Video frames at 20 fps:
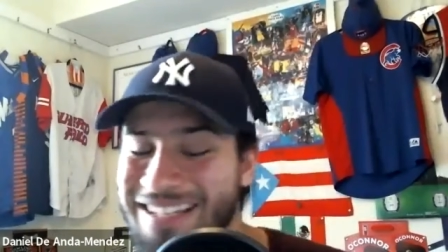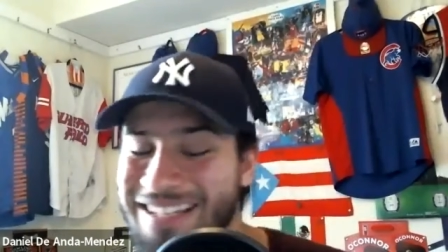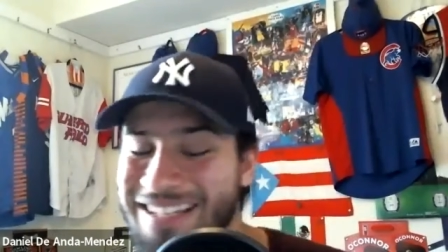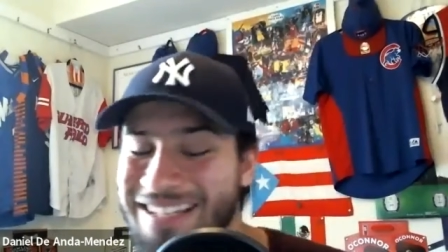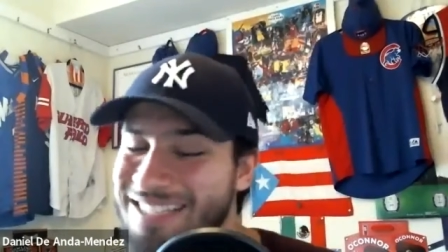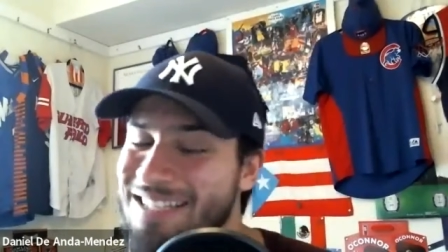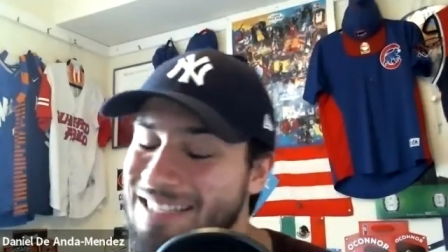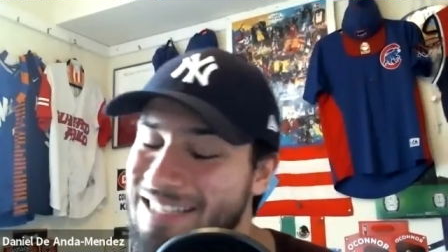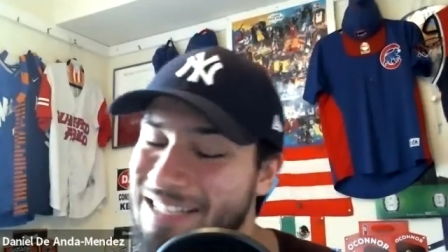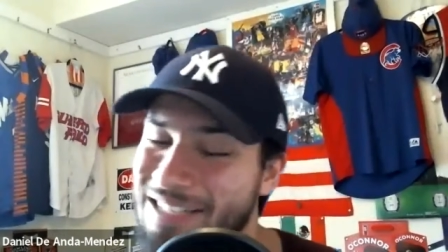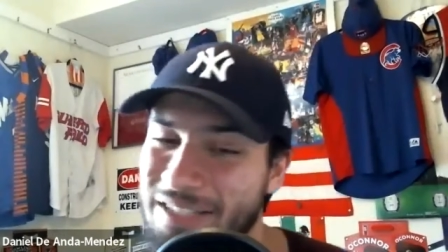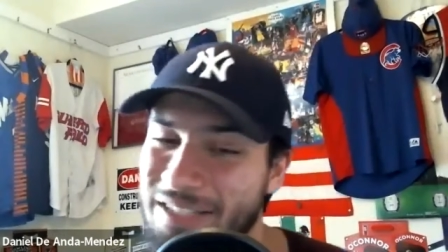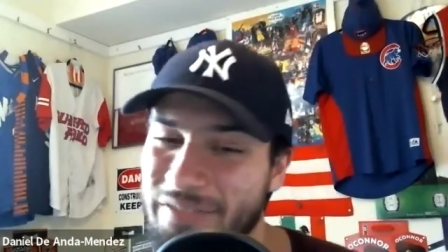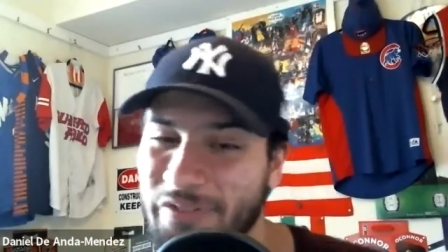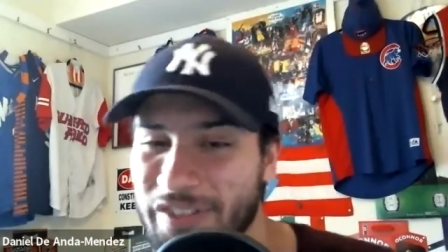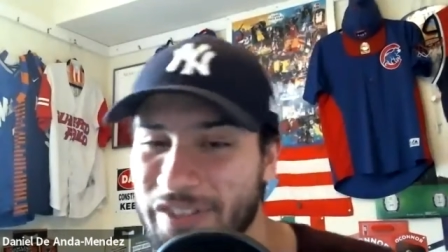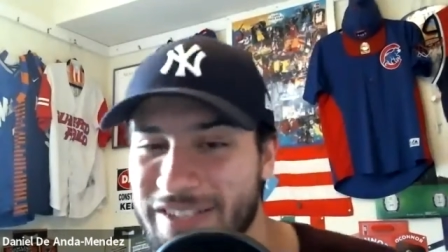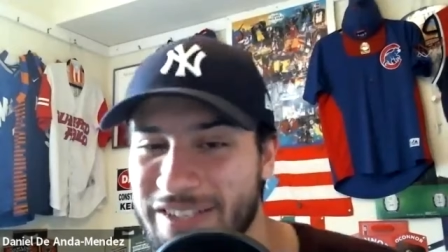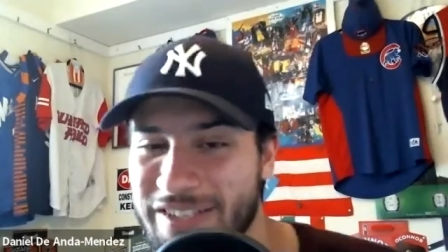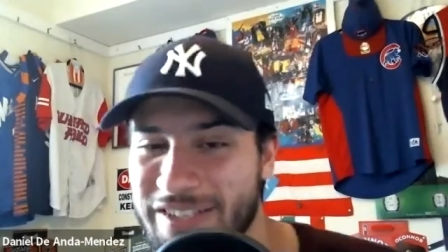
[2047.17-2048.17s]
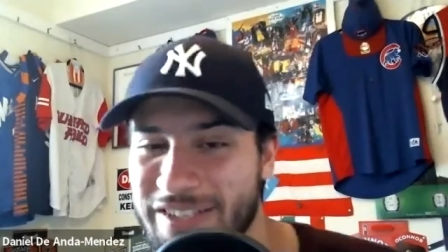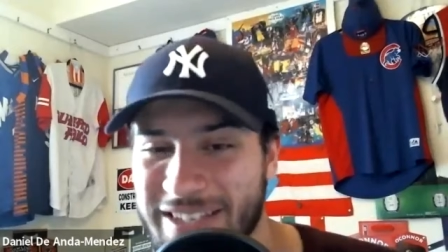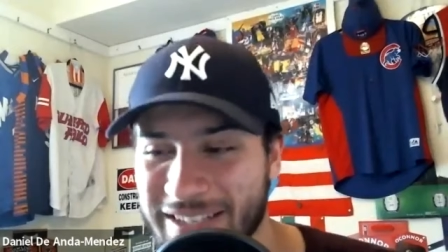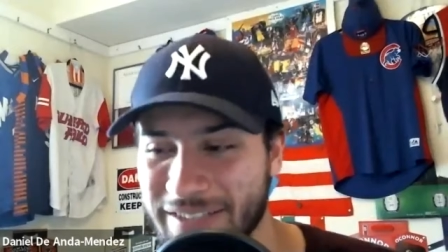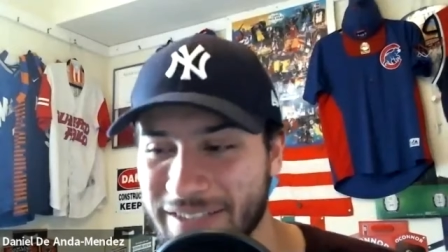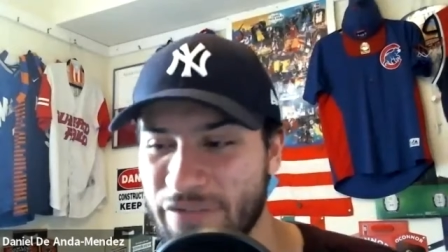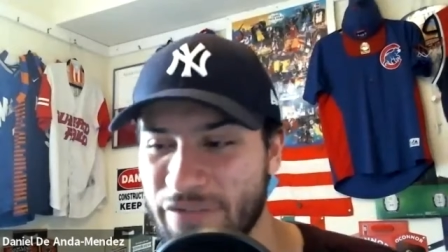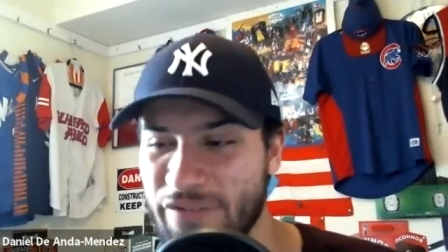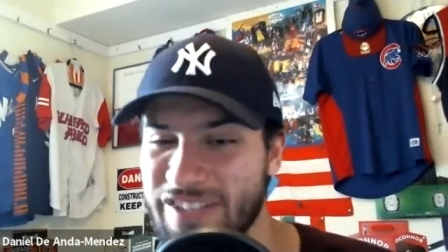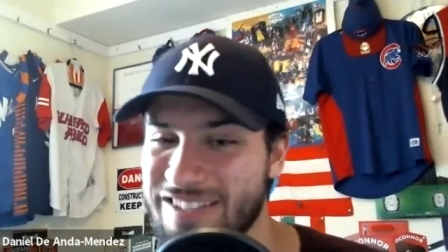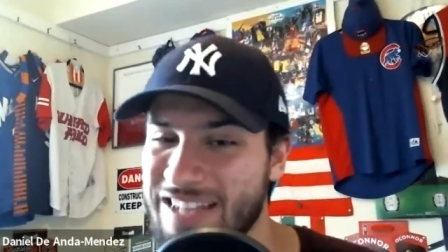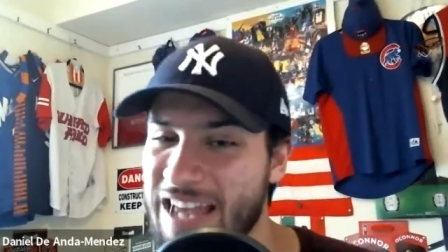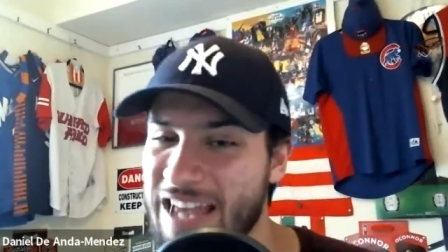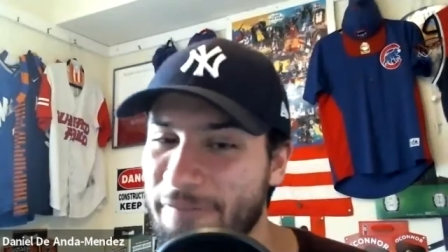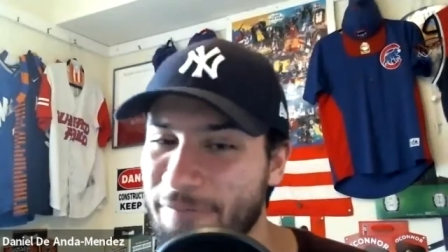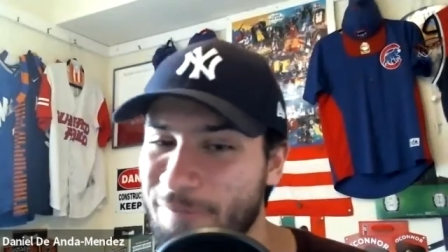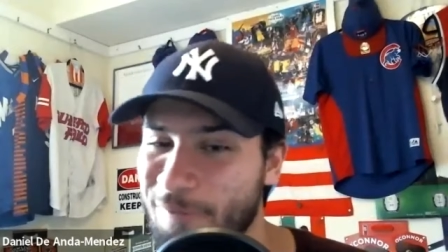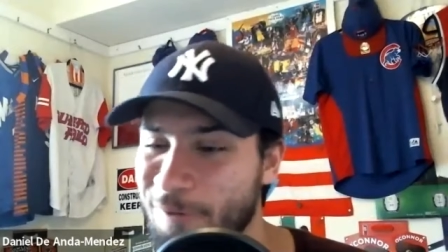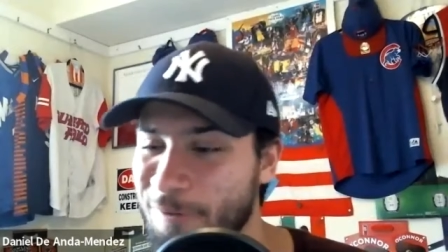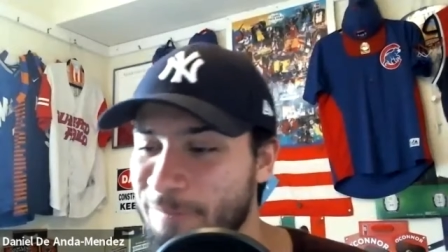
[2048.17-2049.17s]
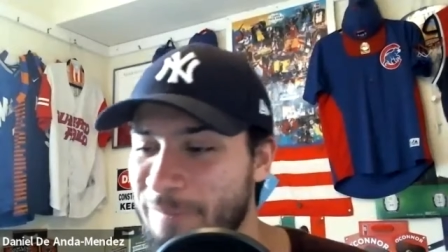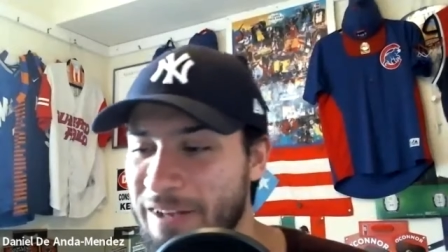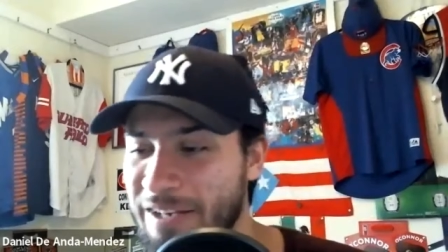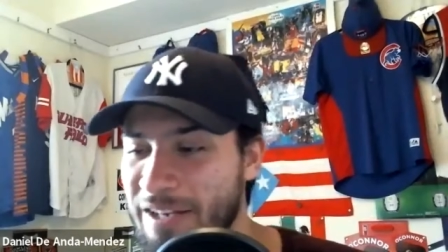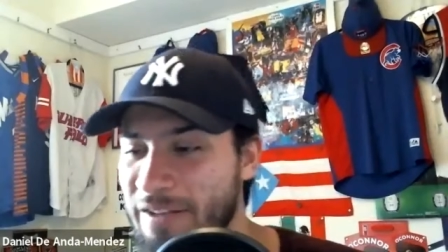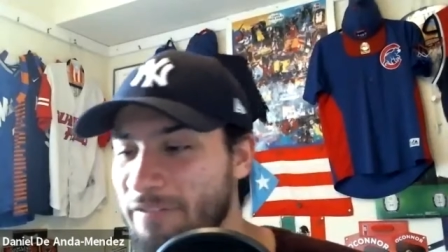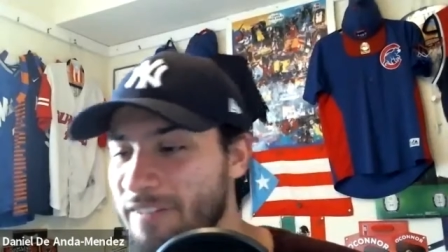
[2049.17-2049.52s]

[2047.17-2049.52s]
it's theirs for the taking if it's that format.